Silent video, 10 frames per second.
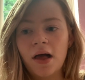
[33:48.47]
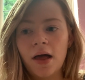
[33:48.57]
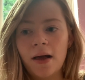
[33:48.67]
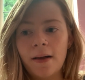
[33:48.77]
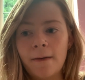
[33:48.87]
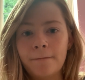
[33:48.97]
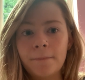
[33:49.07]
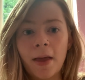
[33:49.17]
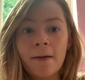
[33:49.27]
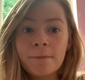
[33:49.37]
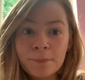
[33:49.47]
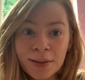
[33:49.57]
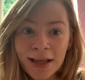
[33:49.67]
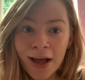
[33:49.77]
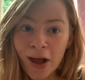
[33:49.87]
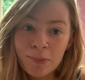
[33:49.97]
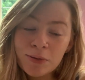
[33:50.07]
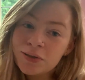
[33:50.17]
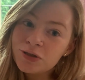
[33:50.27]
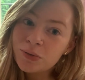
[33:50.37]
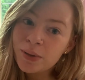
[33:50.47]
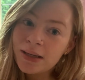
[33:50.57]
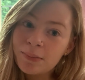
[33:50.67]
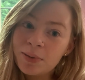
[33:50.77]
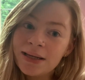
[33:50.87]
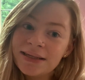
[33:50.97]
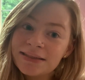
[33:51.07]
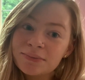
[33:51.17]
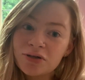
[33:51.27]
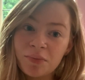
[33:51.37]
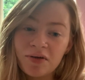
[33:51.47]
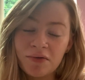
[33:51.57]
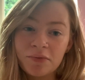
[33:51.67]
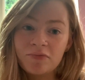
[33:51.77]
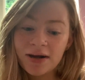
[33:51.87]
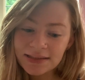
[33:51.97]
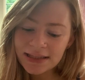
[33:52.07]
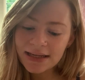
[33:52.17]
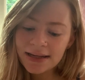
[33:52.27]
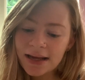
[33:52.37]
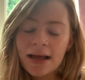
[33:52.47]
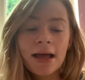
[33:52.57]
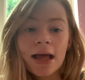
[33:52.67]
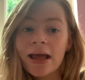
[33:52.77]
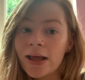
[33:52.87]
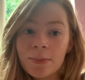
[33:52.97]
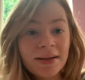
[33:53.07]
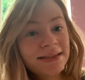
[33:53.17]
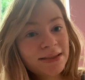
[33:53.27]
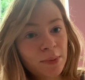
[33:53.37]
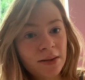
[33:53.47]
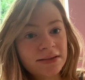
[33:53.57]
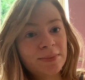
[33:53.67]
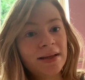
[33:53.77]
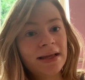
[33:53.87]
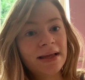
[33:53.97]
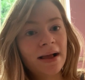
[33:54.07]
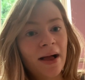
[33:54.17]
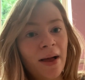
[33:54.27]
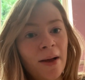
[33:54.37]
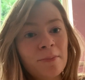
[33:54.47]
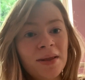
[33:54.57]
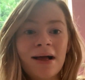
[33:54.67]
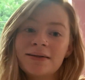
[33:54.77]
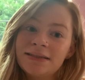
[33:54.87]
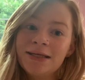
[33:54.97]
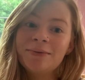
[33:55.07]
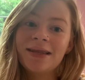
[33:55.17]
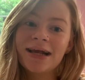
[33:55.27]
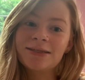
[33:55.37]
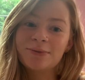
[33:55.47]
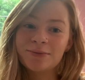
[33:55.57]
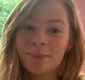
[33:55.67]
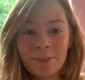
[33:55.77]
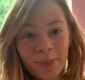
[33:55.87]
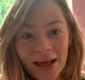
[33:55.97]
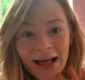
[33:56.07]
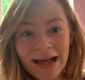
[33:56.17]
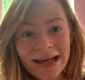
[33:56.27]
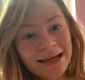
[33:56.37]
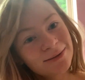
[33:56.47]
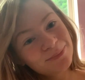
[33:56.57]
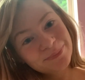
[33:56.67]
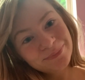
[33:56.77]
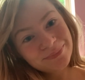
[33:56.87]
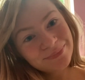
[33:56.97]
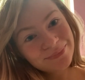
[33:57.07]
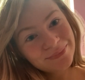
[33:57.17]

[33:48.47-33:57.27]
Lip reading: But yeah, I hope you enjoyed and please subscribe if you haven't already. It means the world to me. But yeah, I'll see you in the next one. Bye!